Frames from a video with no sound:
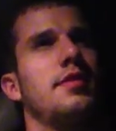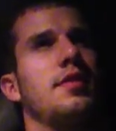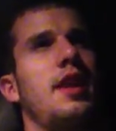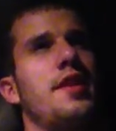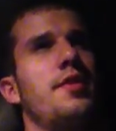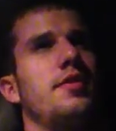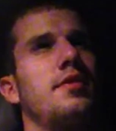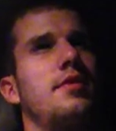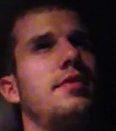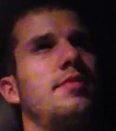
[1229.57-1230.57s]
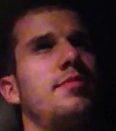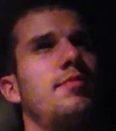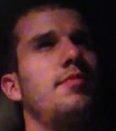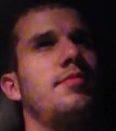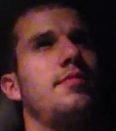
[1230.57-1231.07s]
Sliders.
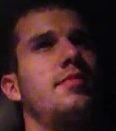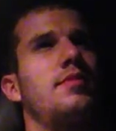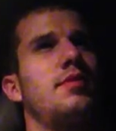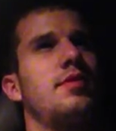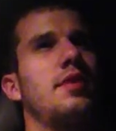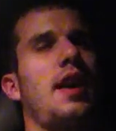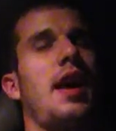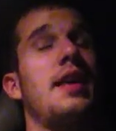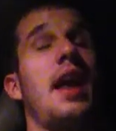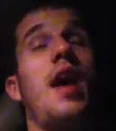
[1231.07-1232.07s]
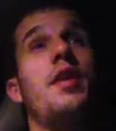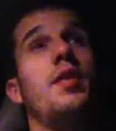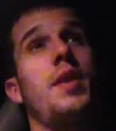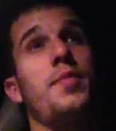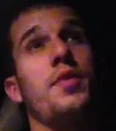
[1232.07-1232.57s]
Now I
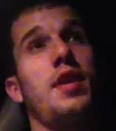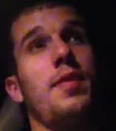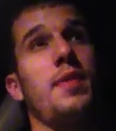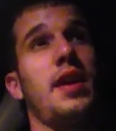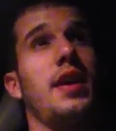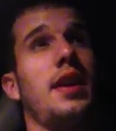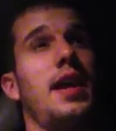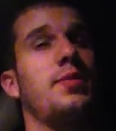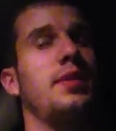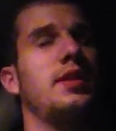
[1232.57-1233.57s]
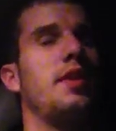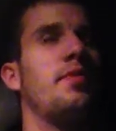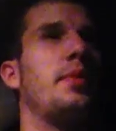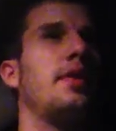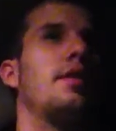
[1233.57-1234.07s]
don't remember, and I'm making an ass of myself,
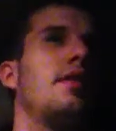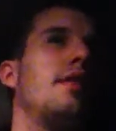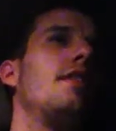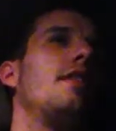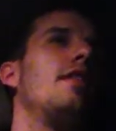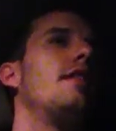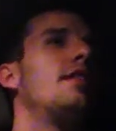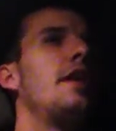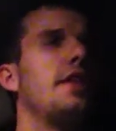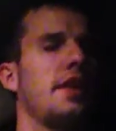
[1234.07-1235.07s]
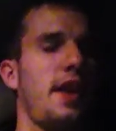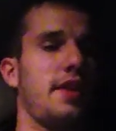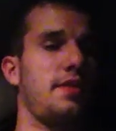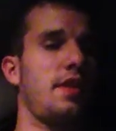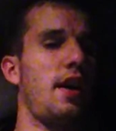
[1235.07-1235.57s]
but
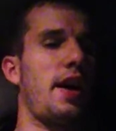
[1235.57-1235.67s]
nonetheless,